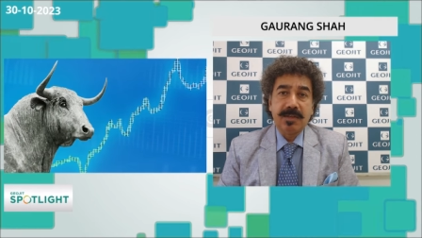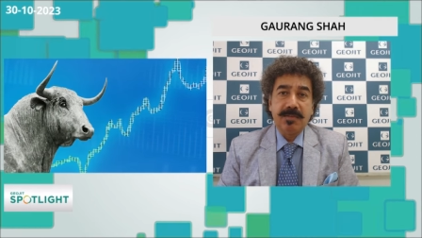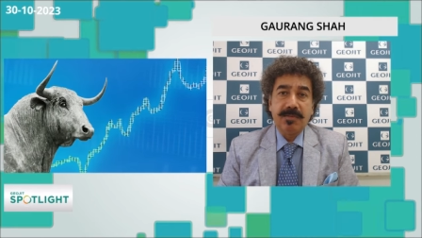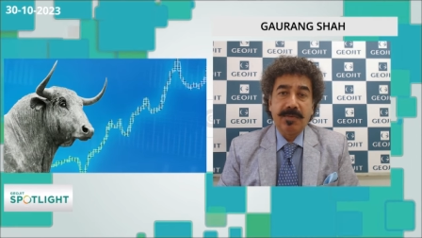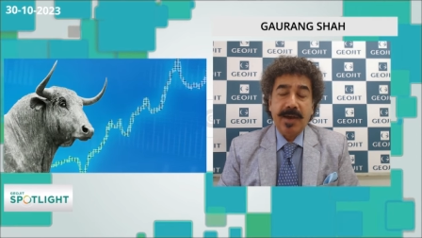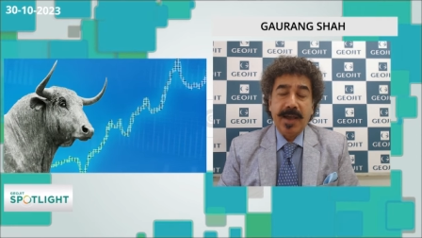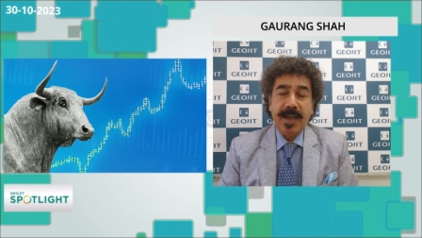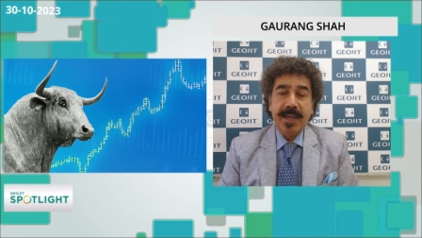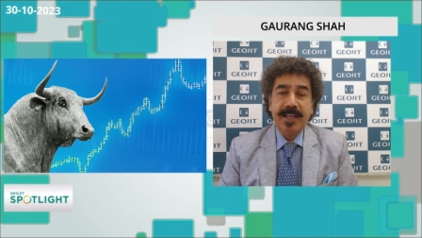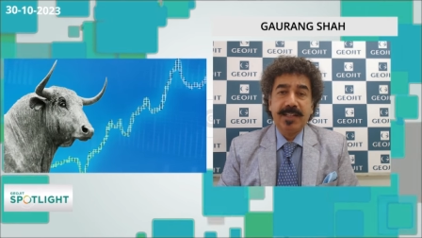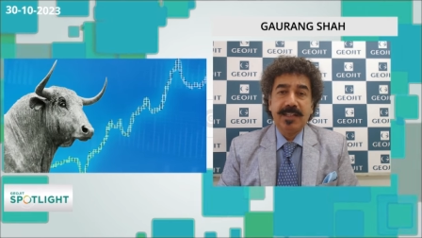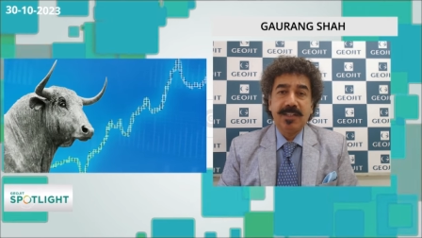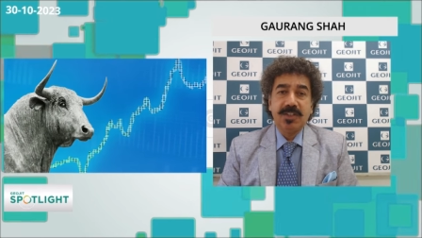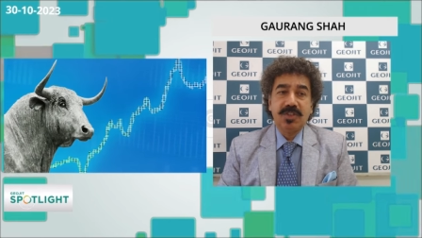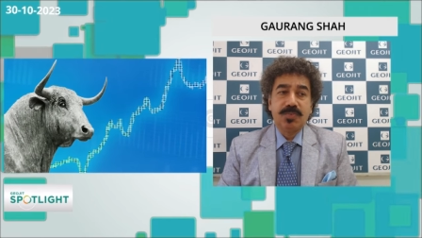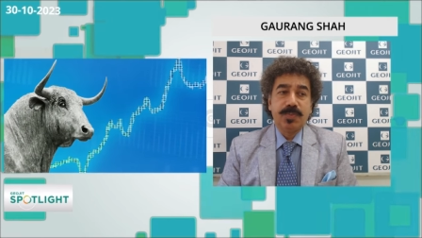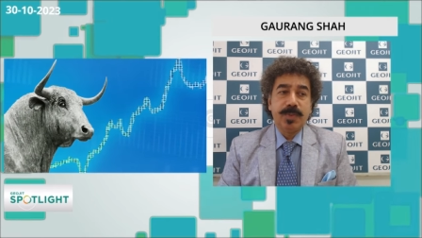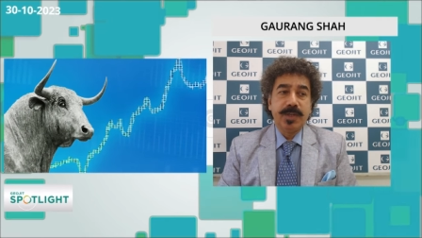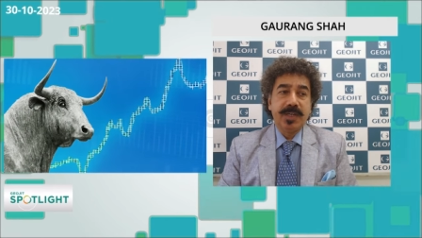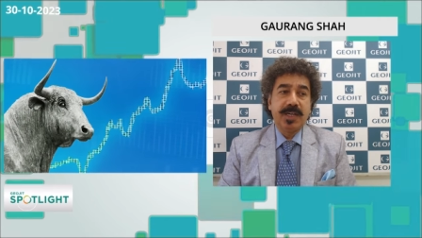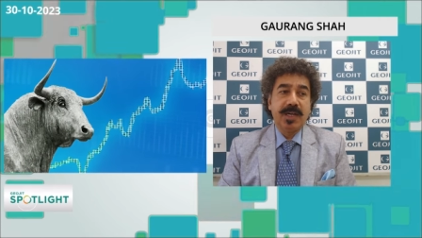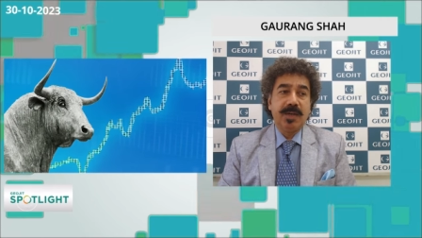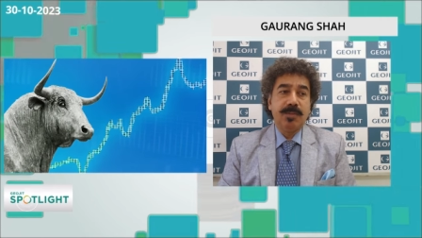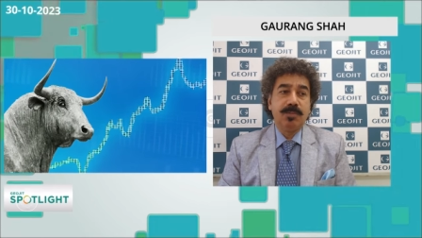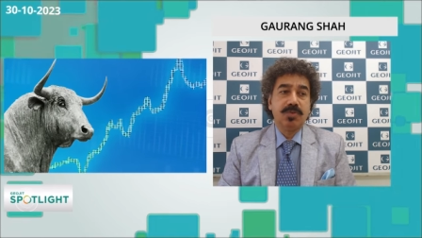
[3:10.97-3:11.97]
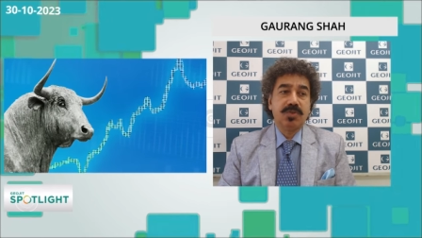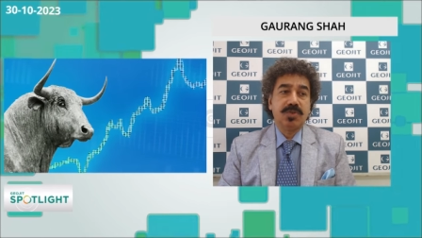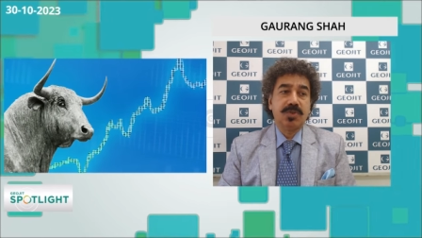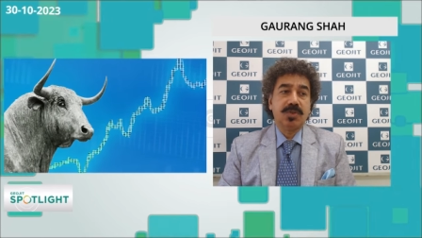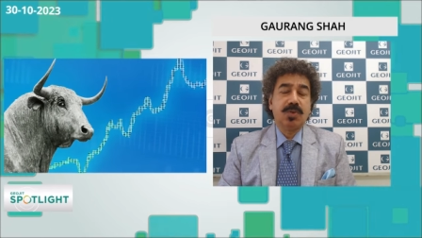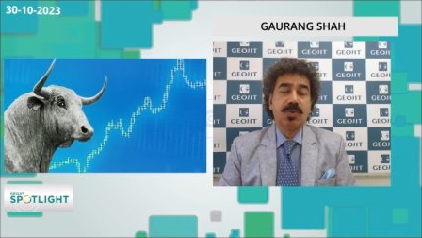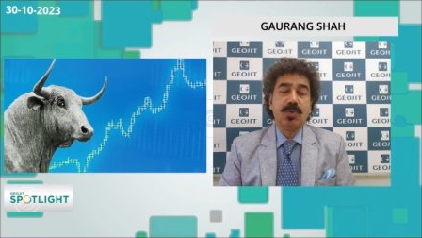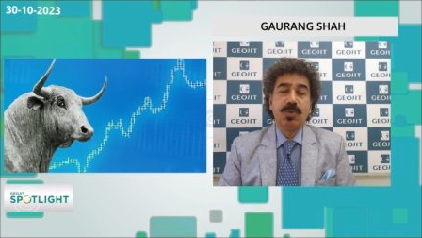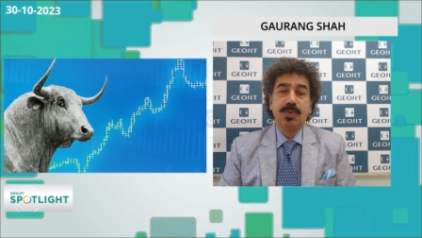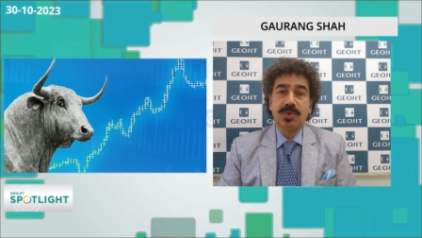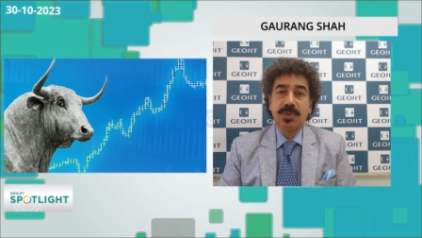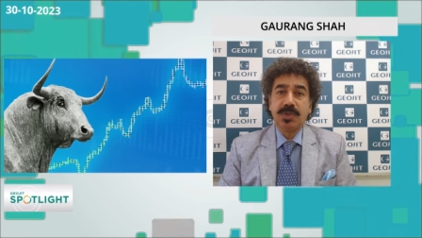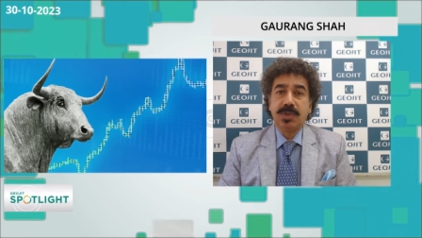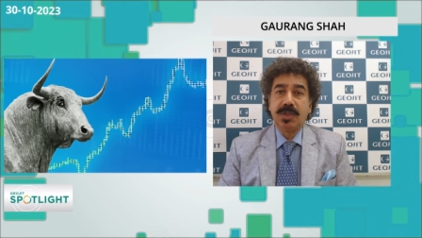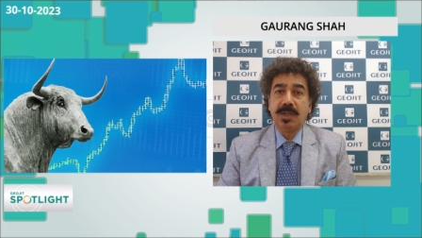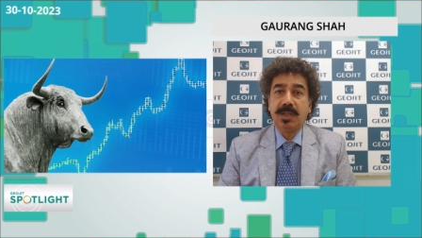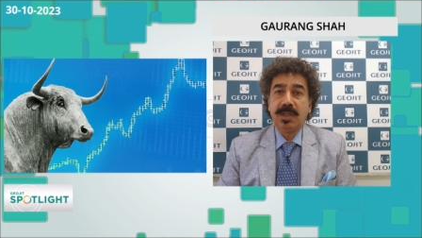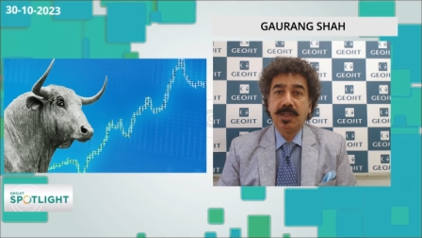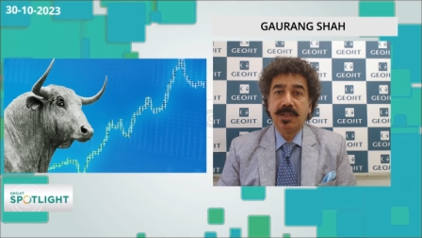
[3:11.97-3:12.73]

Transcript: Why this becomes crucial,